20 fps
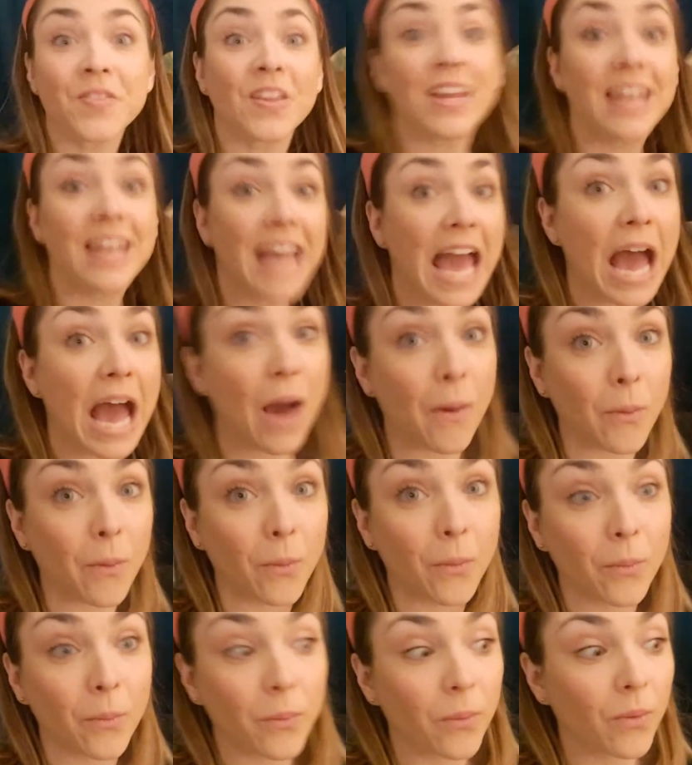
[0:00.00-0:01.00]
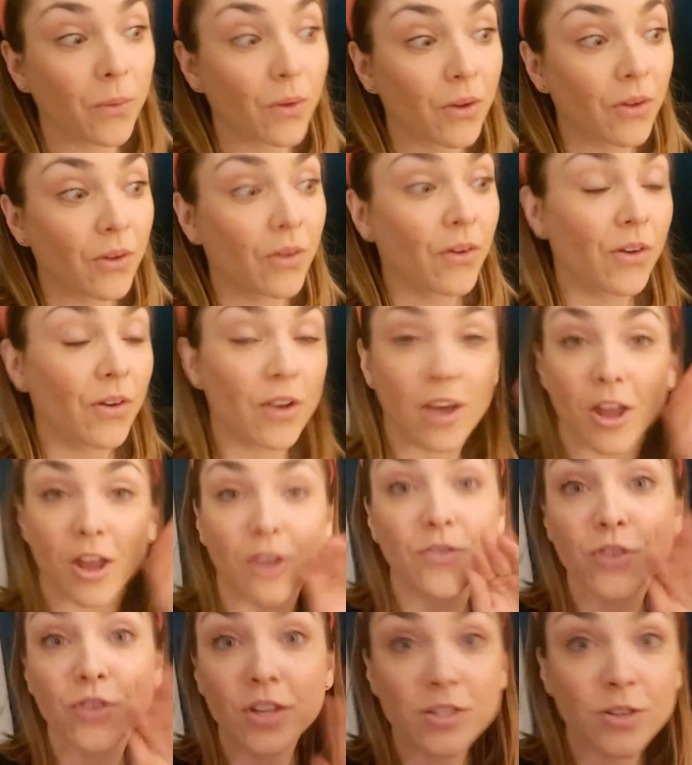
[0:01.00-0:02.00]
Now, I don't know
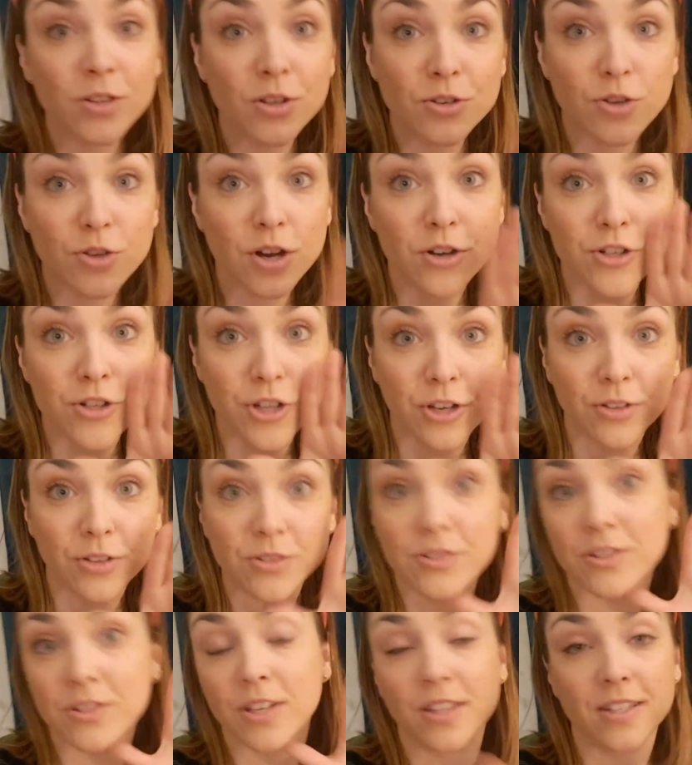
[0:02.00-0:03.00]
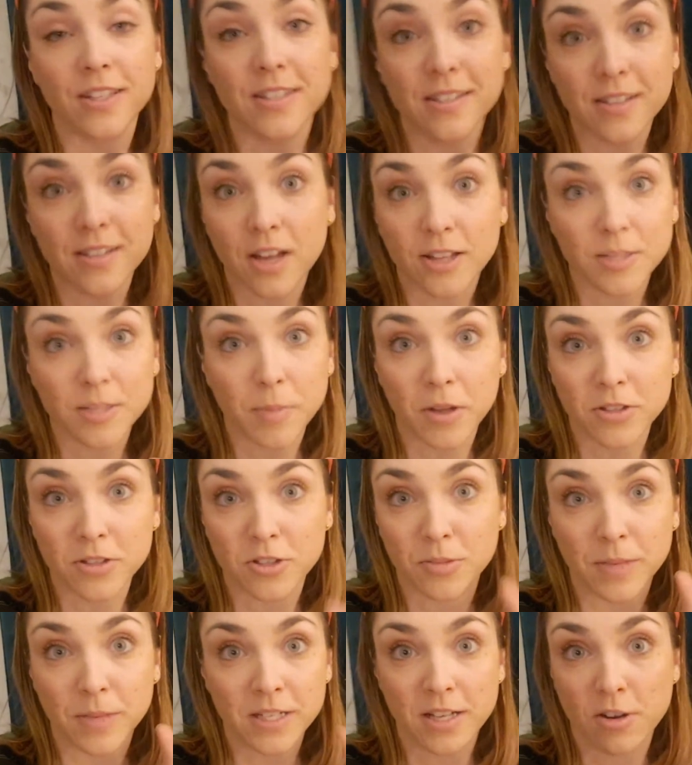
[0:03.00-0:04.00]
if you guys go to Trader Joe's, and this is not
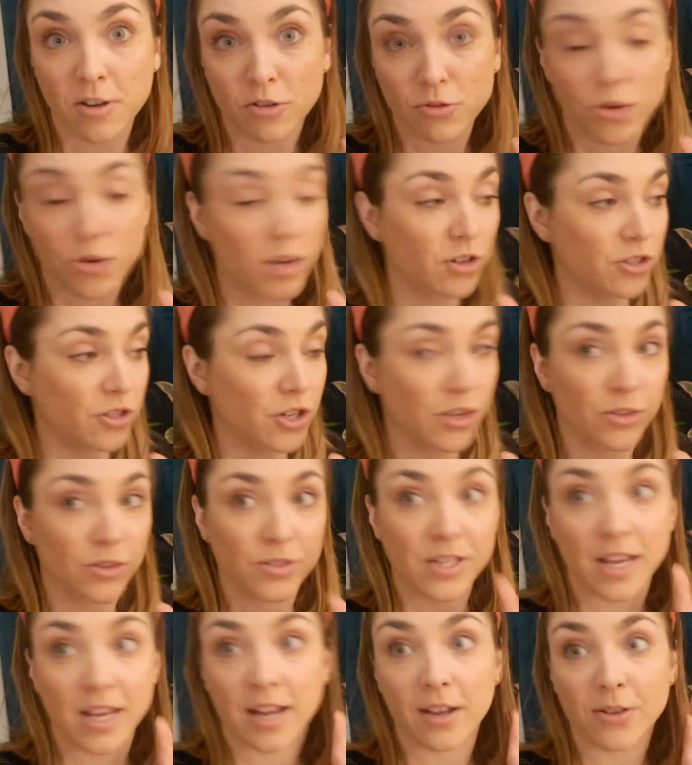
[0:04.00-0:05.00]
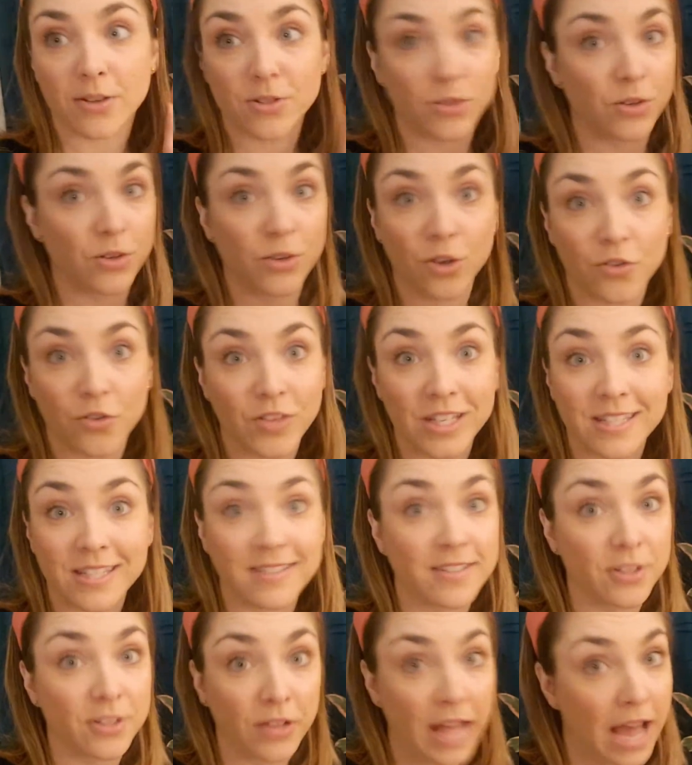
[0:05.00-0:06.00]
sponsored by Trader Joe's, and I also don't know if they
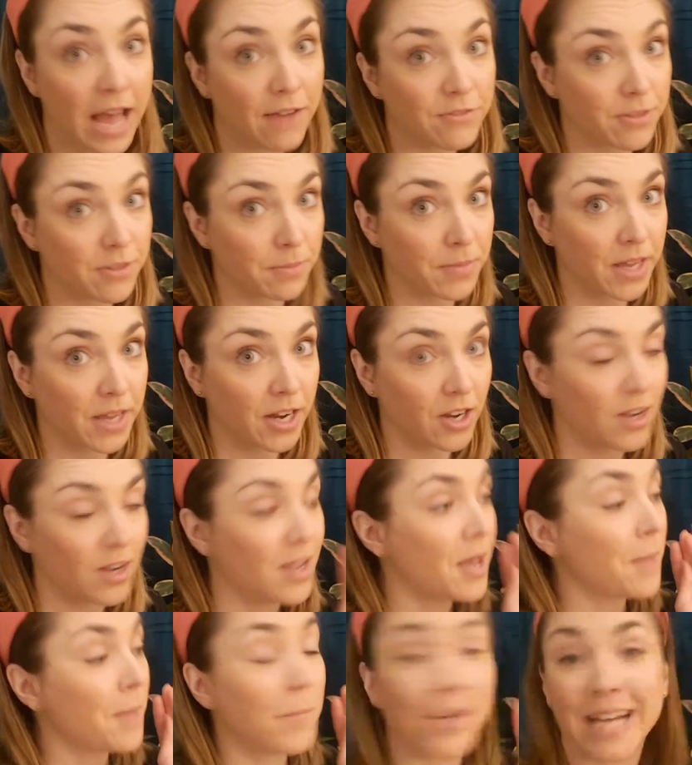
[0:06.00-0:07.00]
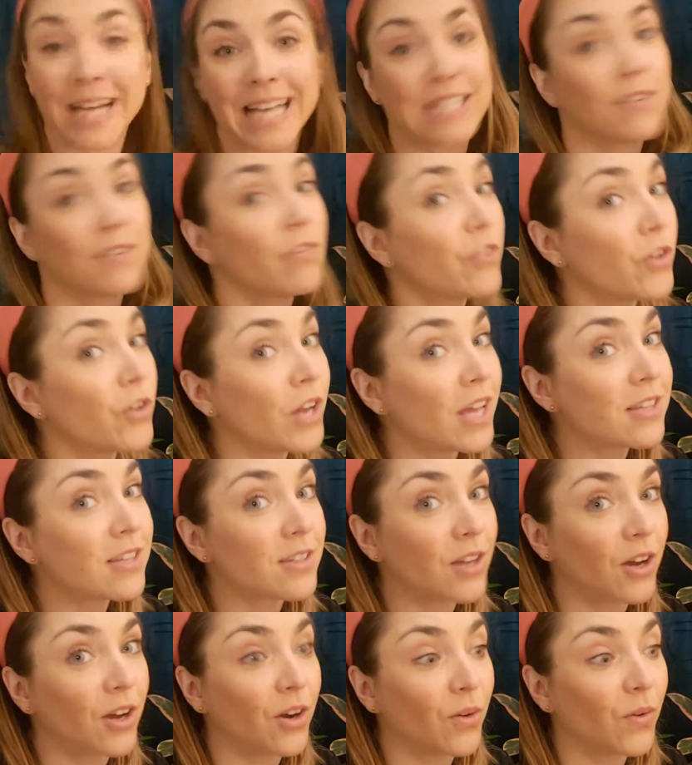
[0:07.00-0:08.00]
still have them there, but as of a few days
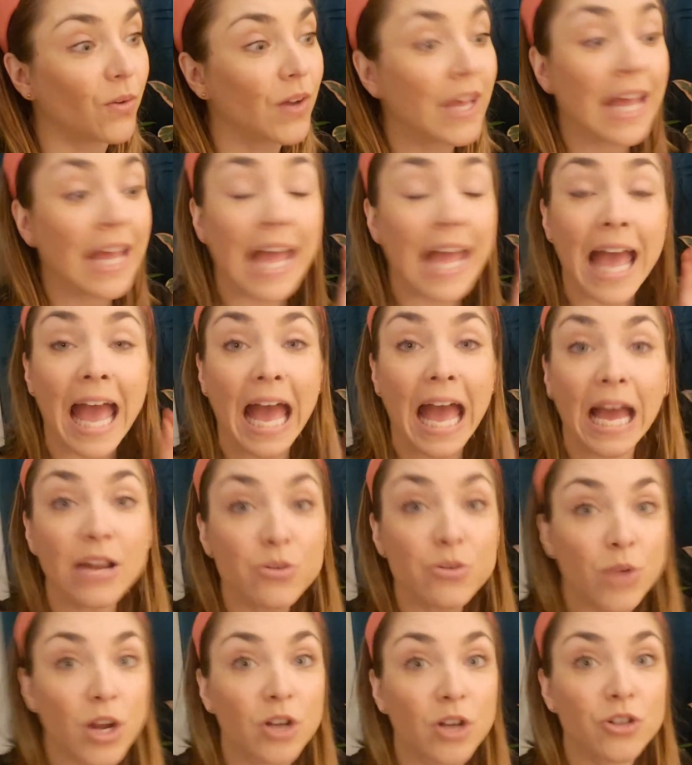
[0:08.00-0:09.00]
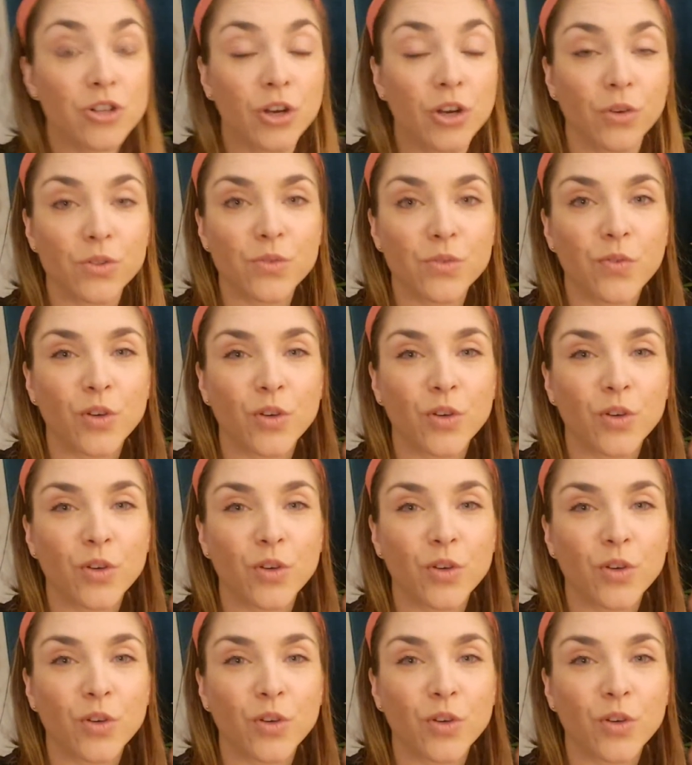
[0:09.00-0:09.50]
ago, at Trader Joe's, for